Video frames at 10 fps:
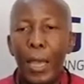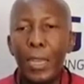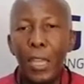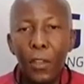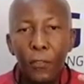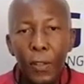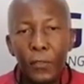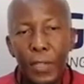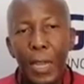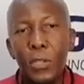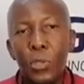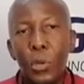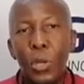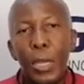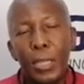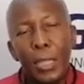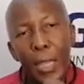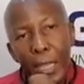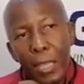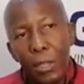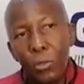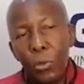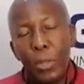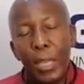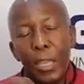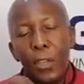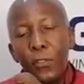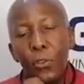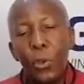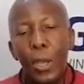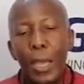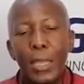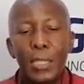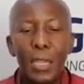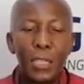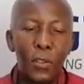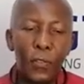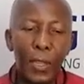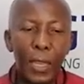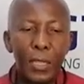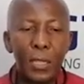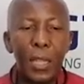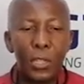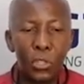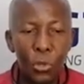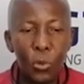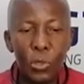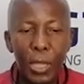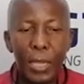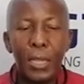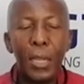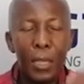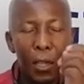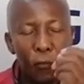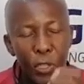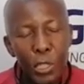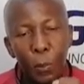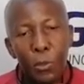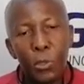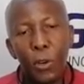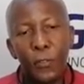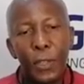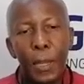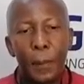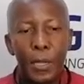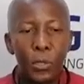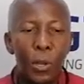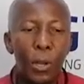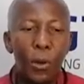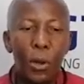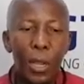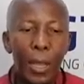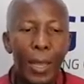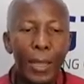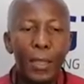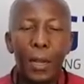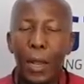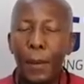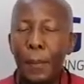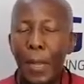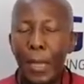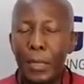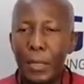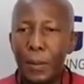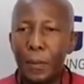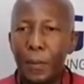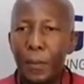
And if they've done so, do they give you a certificate that shows that they've disposed of that particular oil at the right place?